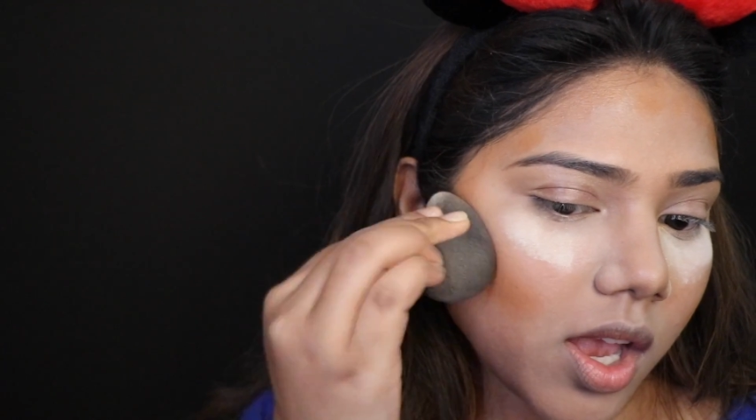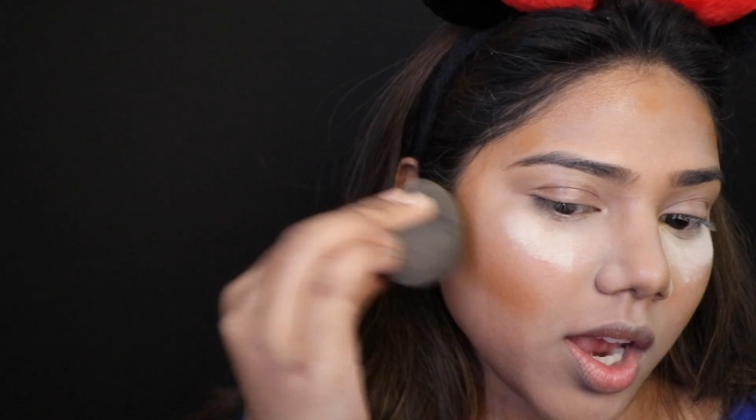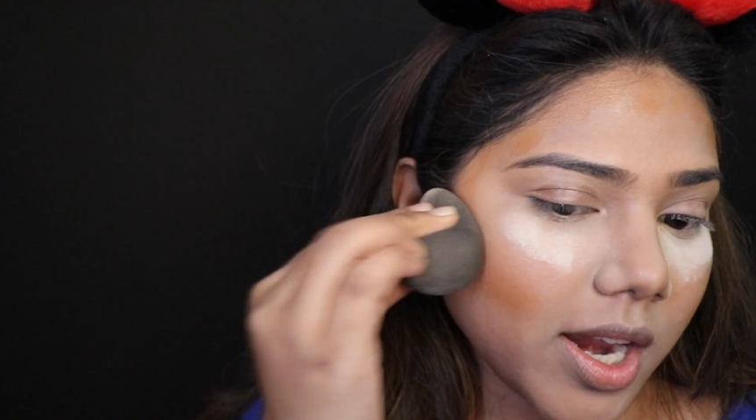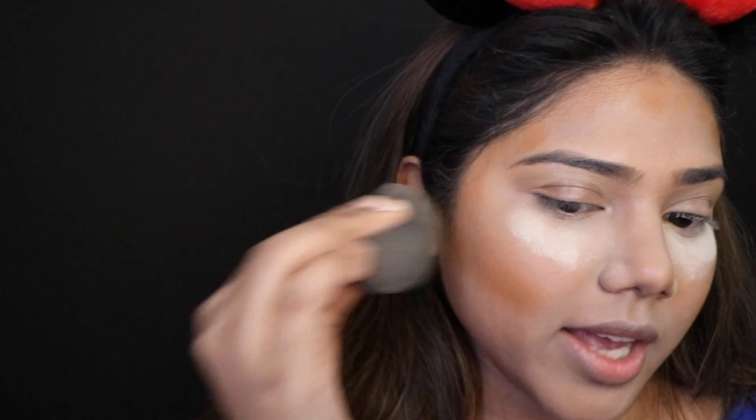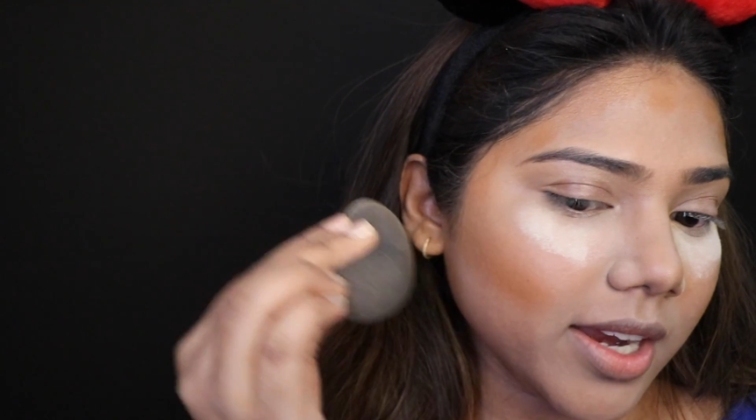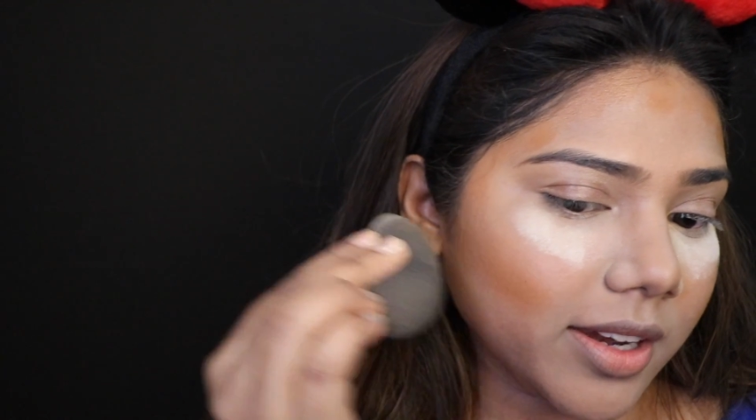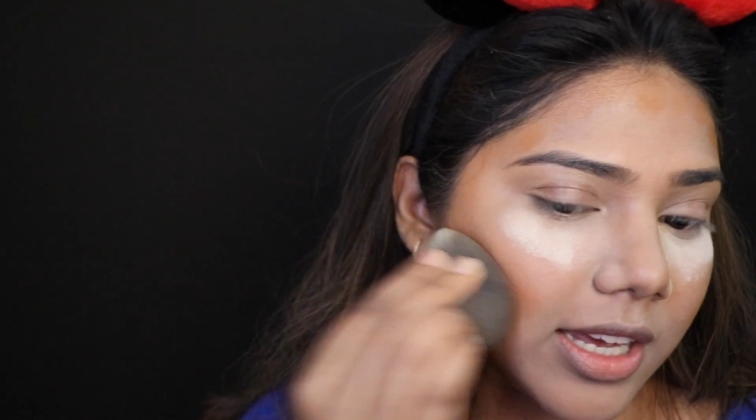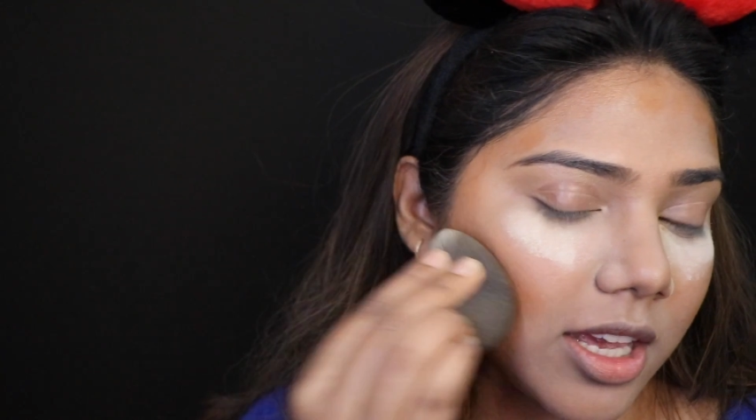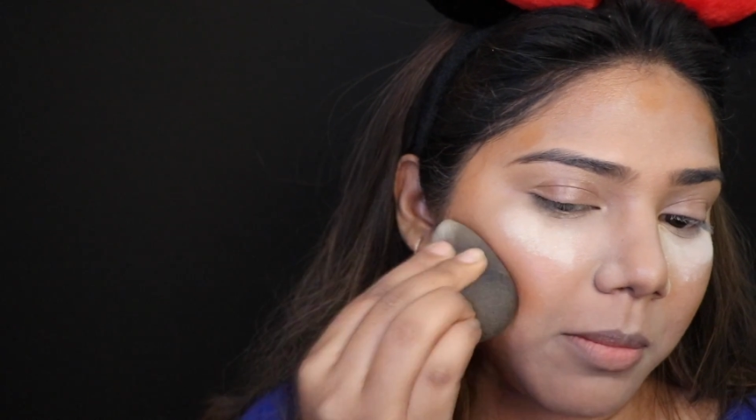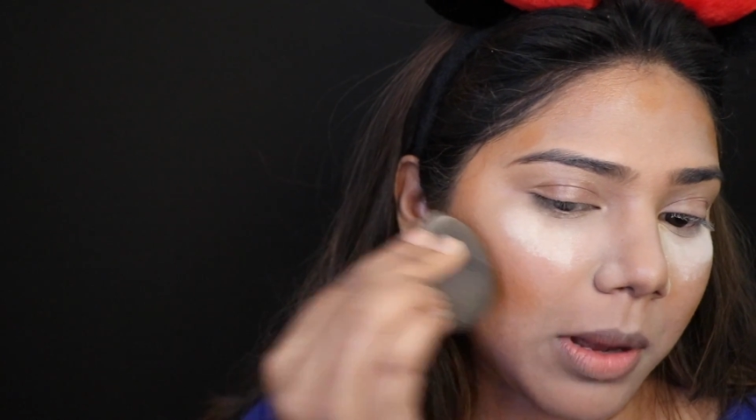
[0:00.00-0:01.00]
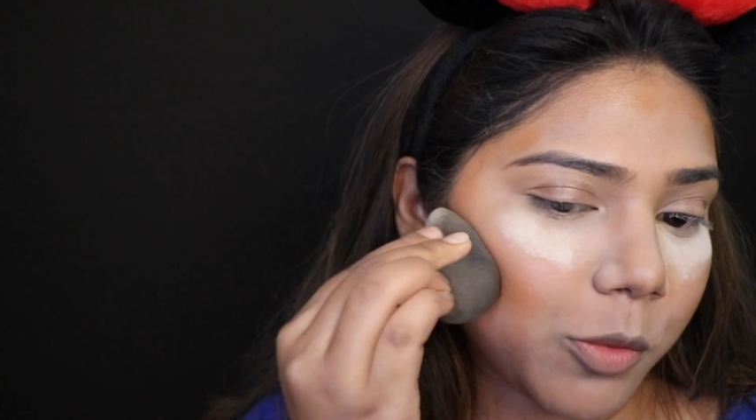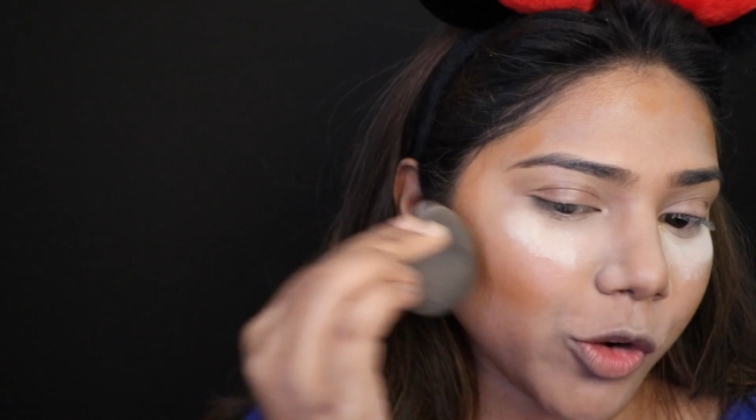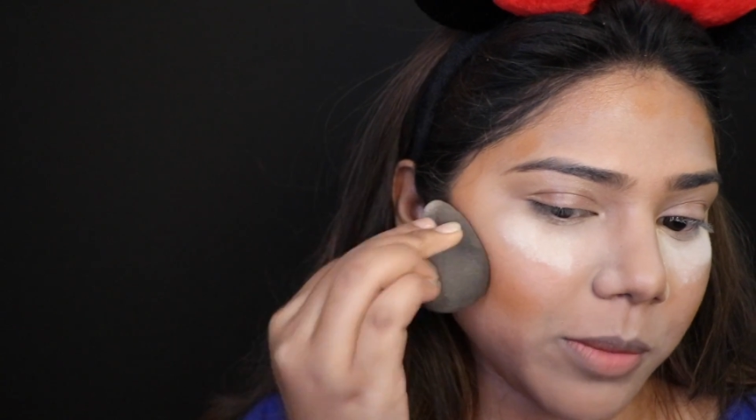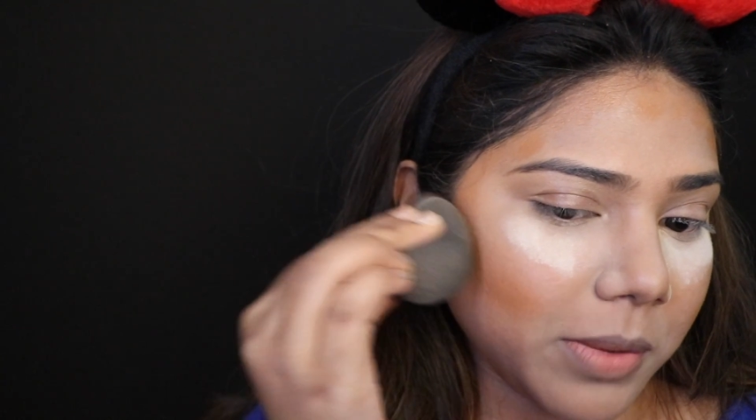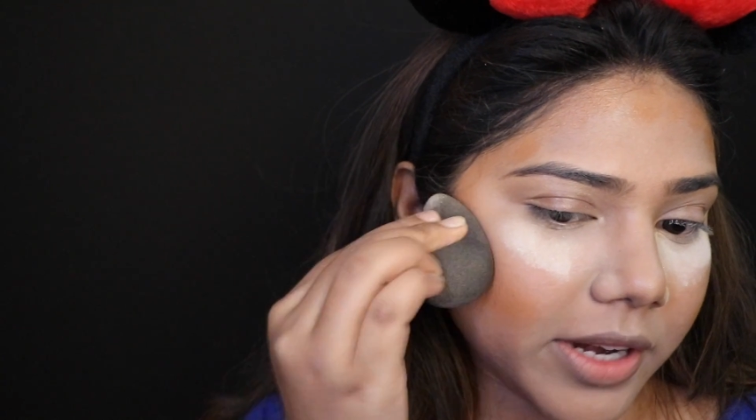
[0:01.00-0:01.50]
And again, taking my
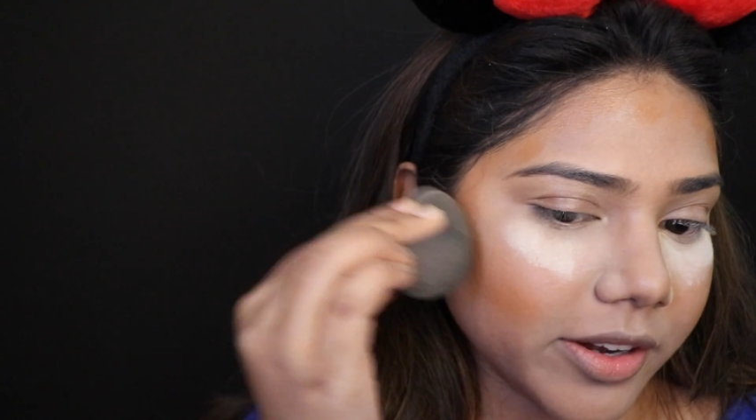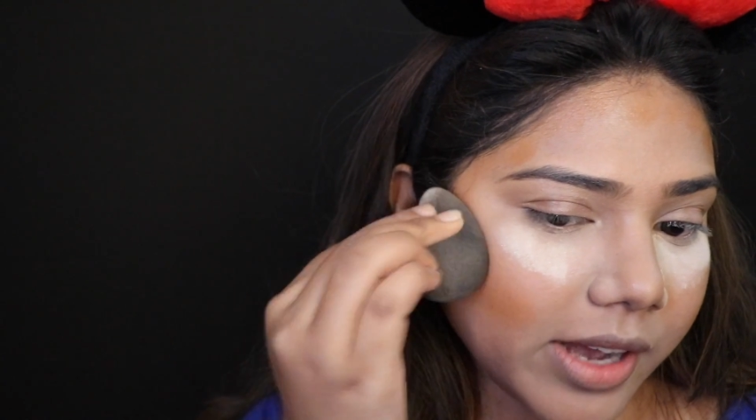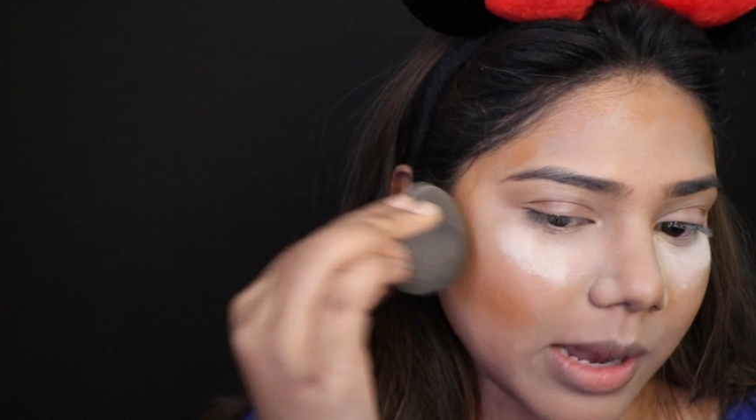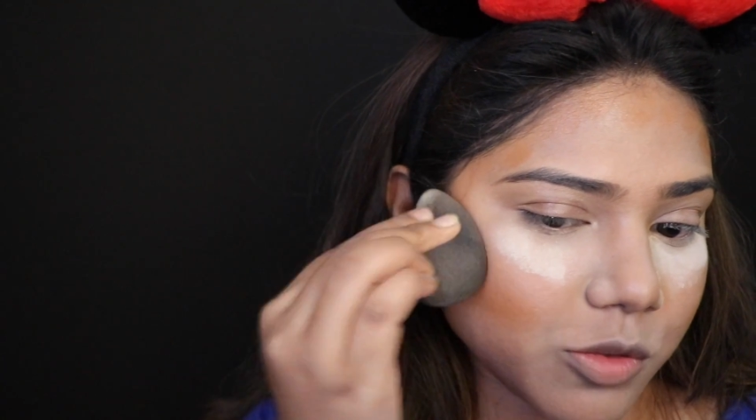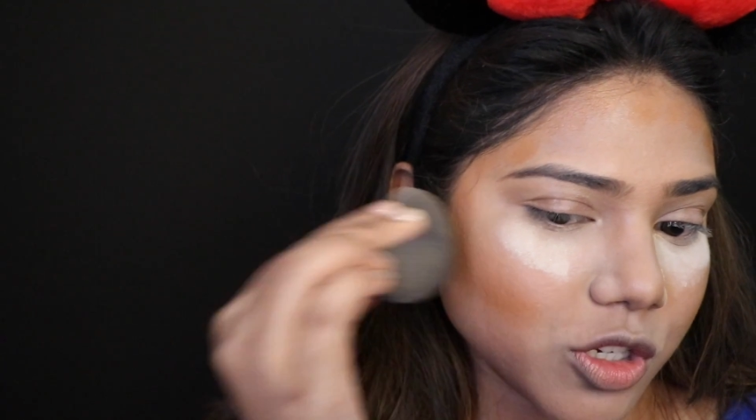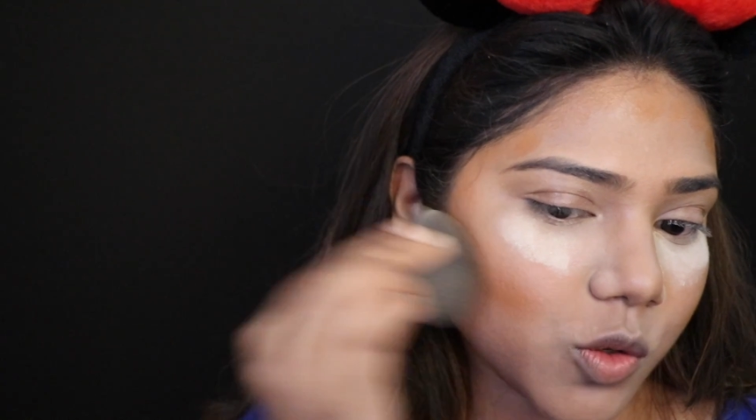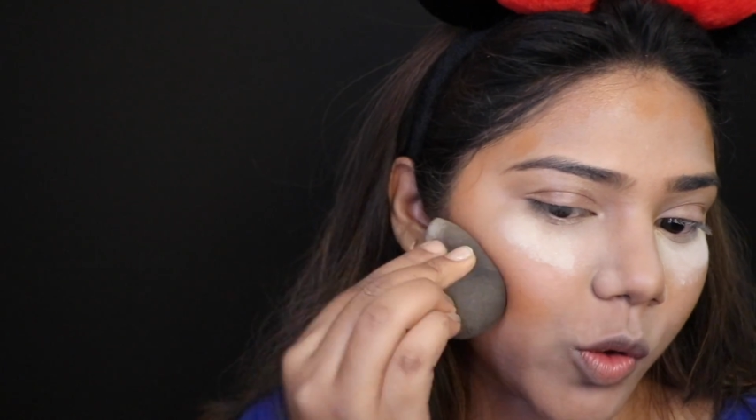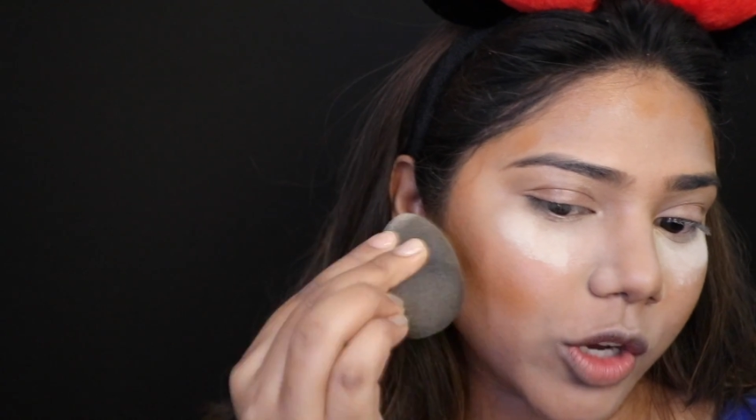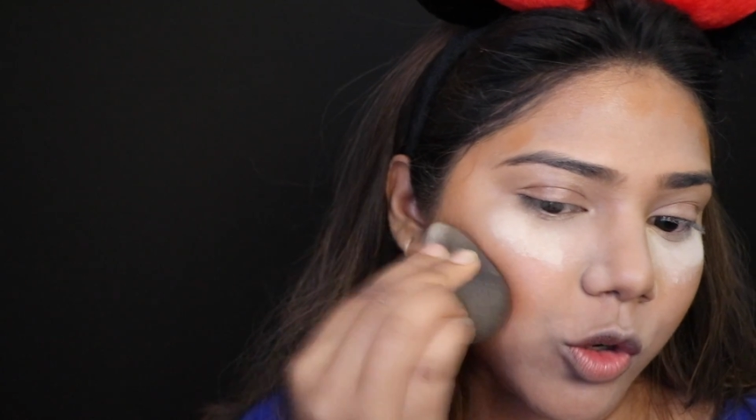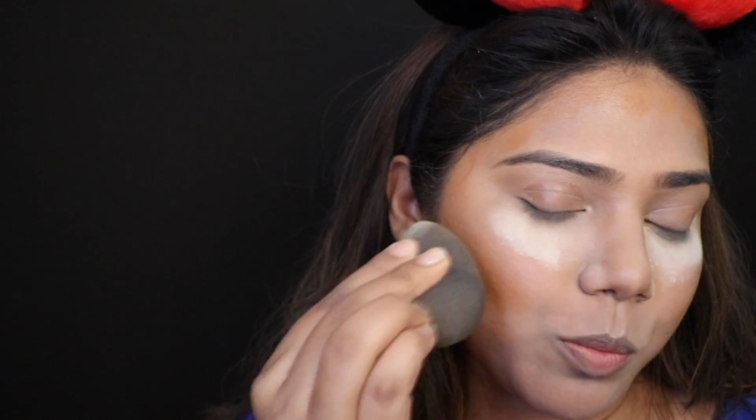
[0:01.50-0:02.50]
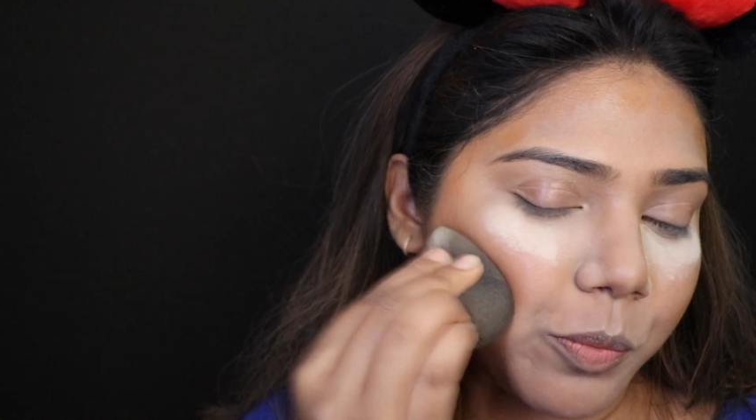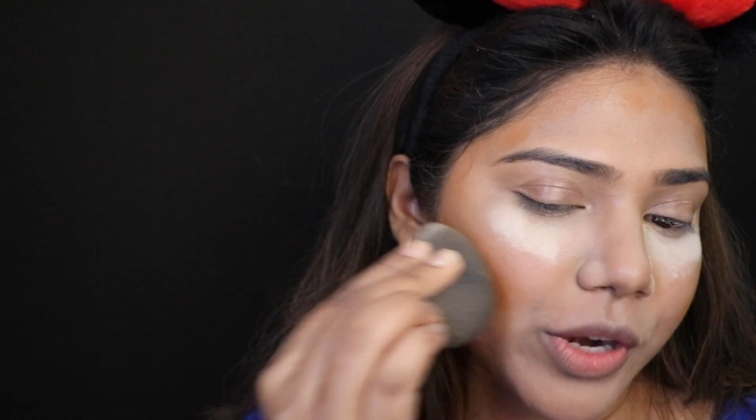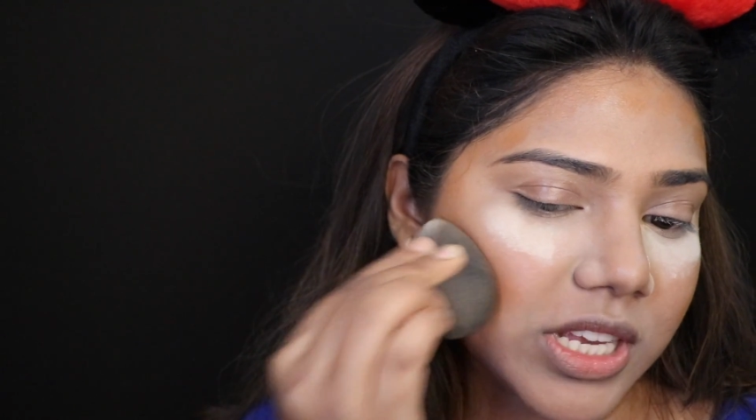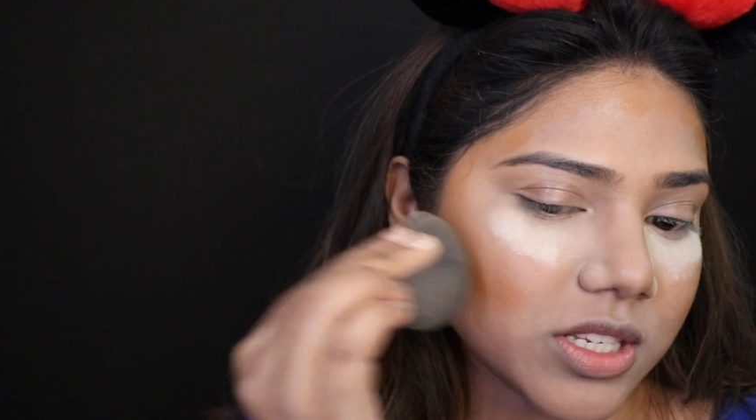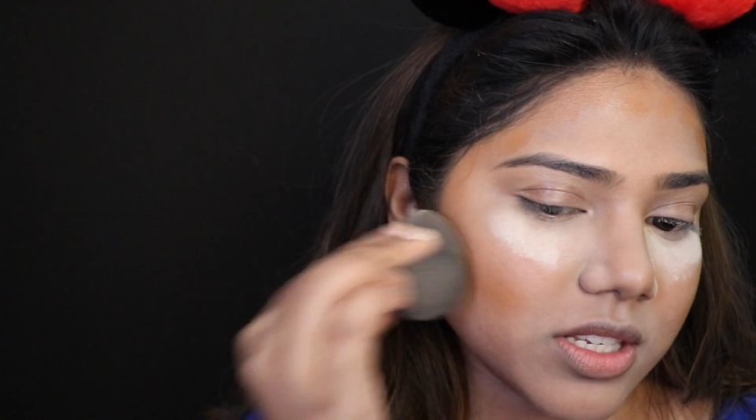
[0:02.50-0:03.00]
beauty blender, I'm just going to
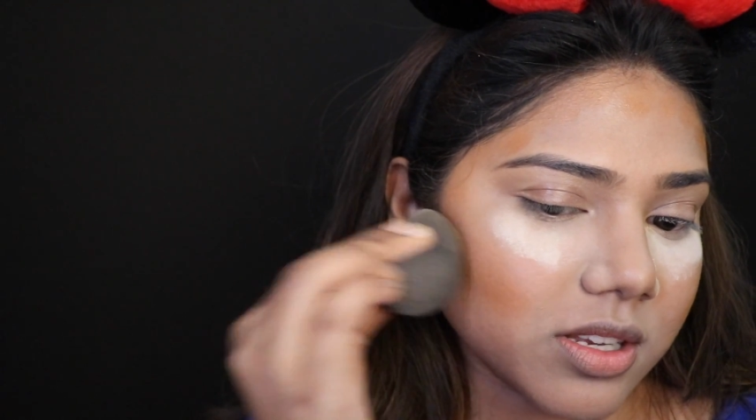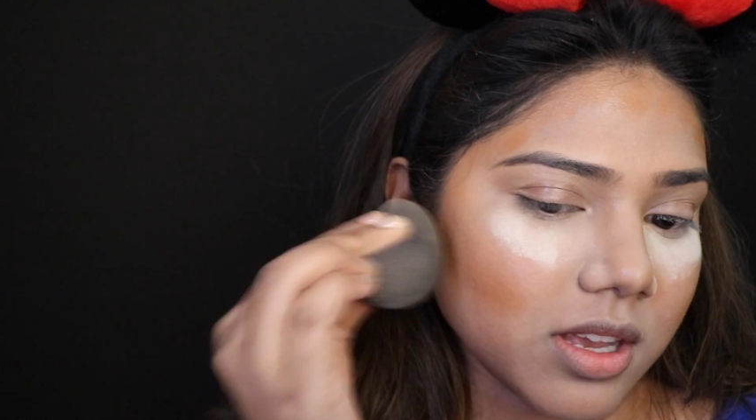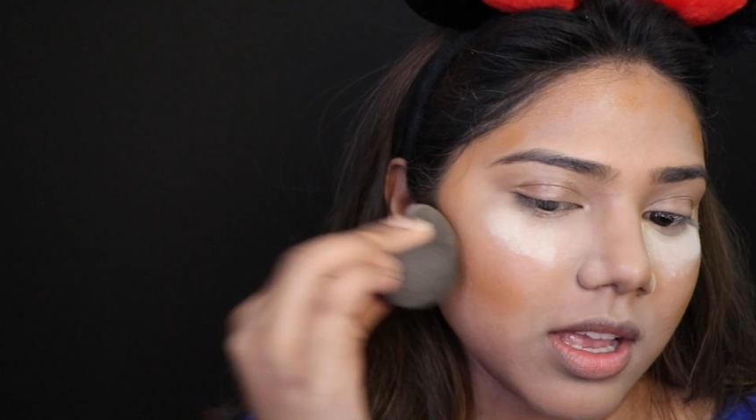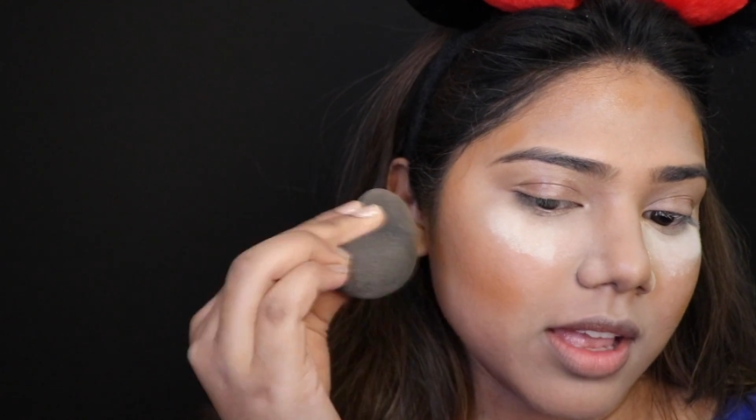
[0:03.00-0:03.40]
press